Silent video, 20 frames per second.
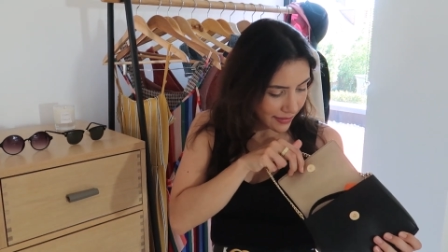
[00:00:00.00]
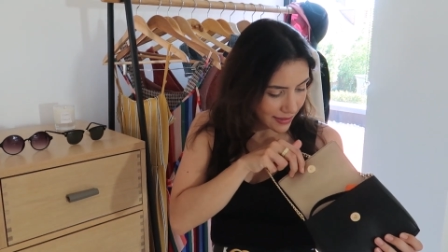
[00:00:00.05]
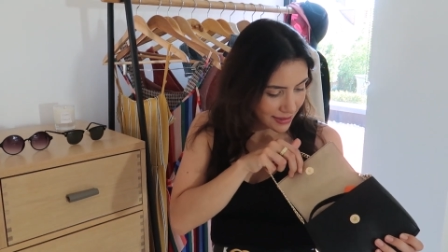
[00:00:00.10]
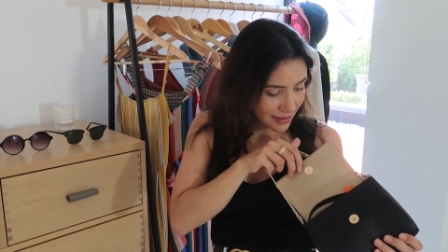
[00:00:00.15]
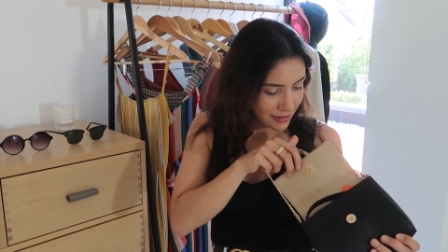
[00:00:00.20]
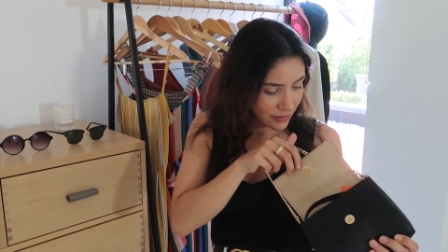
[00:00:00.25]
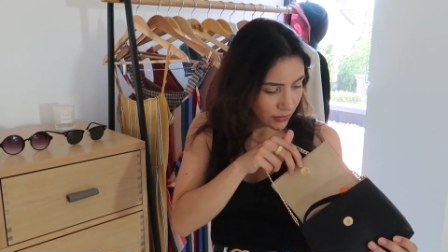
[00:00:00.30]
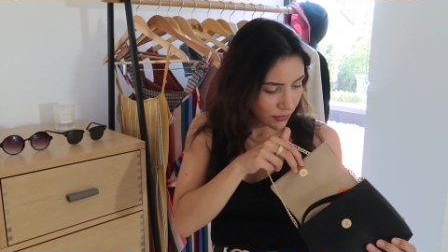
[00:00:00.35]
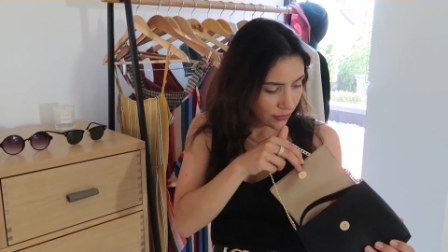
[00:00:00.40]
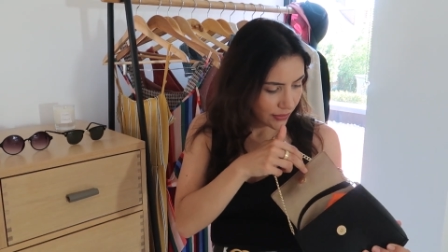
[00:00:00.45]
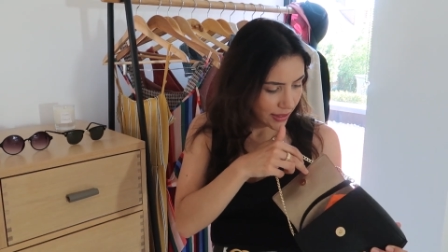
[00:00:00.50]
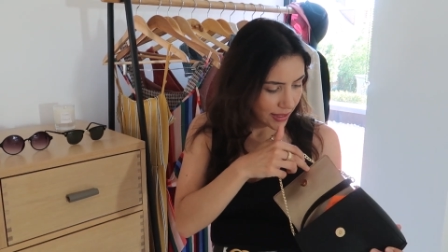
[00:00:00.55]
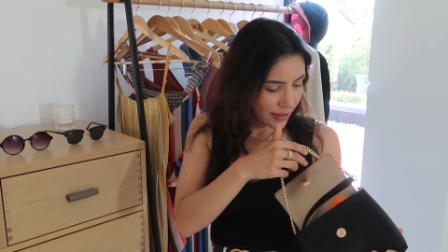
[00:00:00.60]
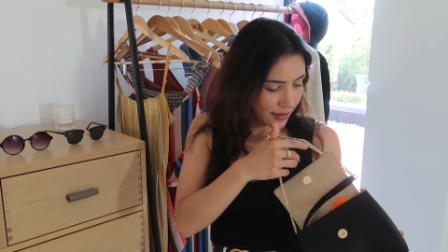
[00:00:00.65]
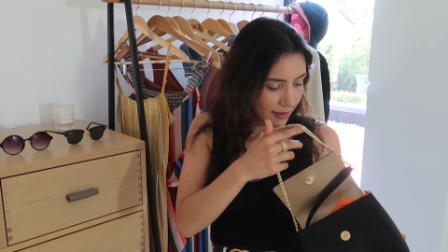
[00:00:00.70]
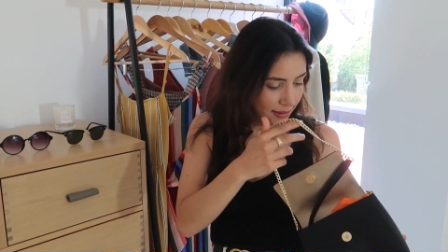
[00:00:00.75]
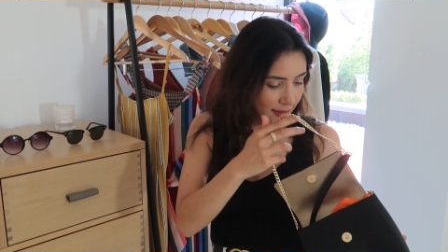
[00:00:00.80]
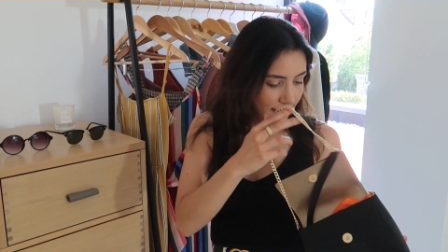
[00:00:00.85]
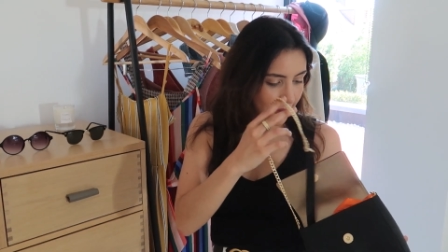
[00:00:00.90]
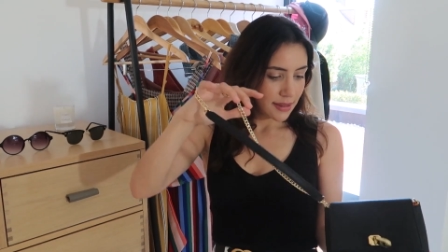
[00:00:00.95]
This is sort of
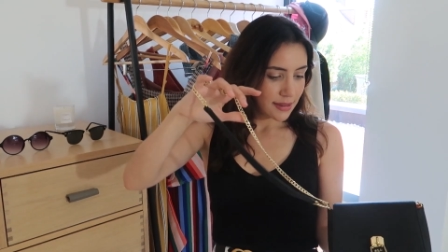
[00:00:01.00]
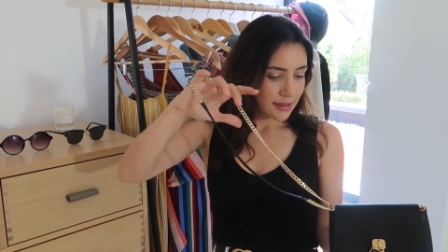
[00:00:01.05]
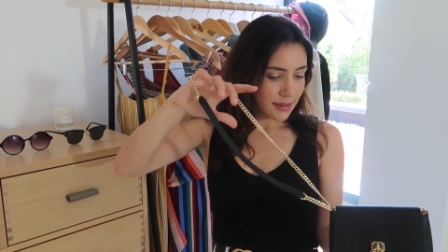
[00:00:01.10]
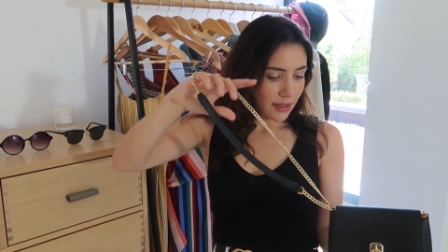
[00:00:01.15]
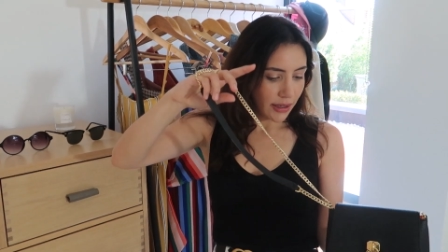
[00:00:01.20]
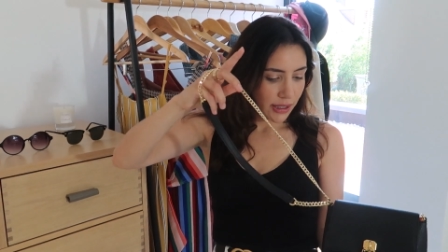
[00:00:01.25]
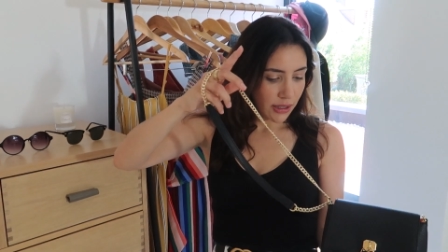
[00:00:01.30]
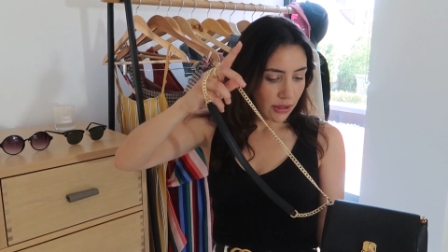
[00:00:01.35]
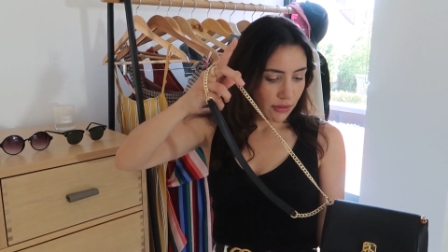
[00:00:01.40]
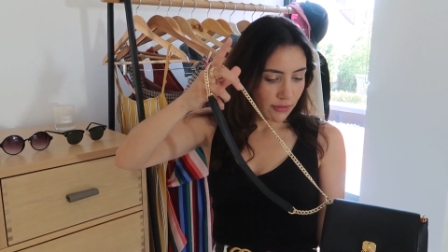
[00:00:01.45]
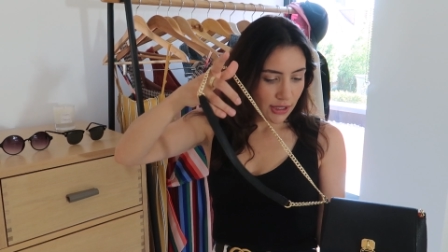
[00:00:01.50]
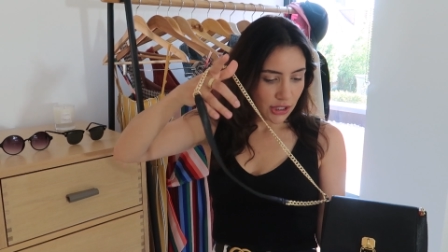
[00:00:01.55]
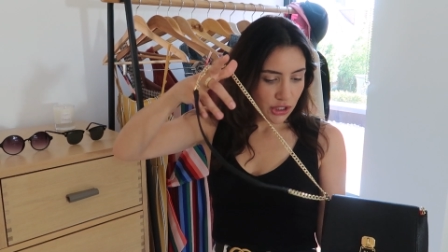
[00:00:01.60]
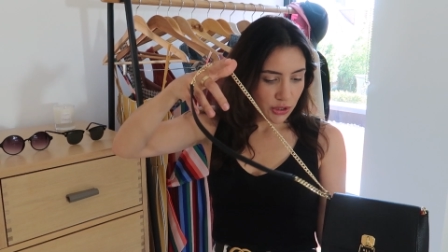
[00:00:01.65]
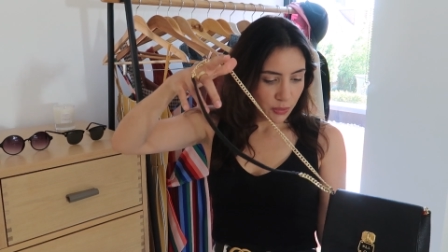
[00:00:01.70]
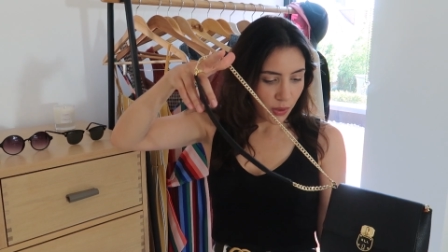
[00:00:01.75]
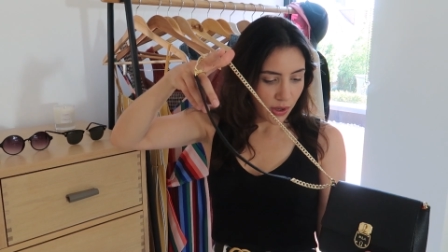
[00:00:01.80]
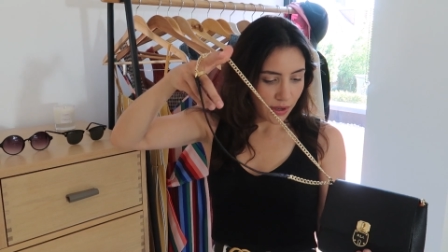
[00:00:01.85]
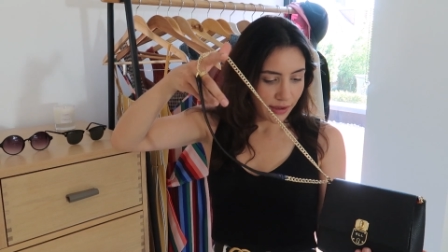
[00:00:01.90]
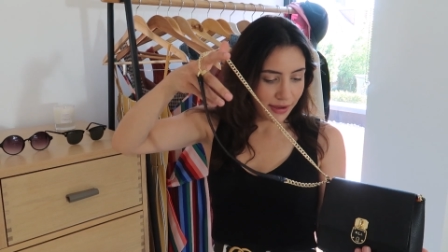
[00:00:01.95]
a
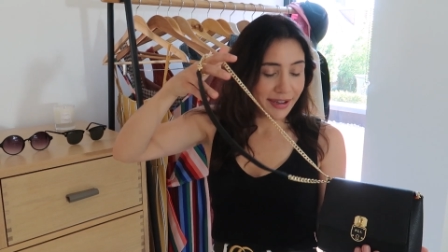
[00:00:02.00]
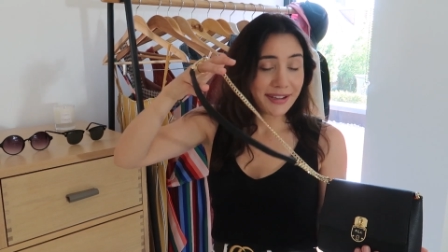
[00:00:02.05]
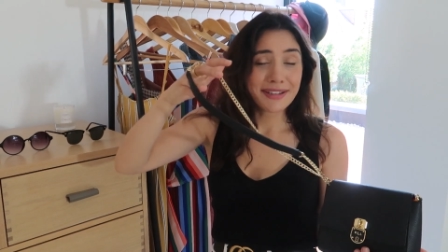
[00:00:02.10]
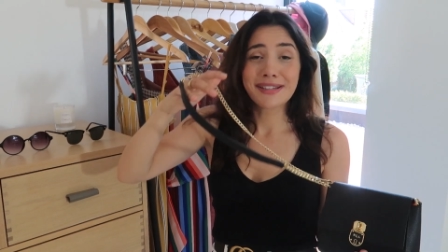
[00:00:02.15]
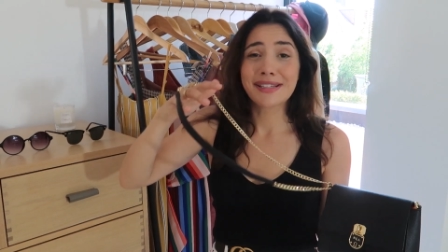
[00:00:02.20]
designer-ish one.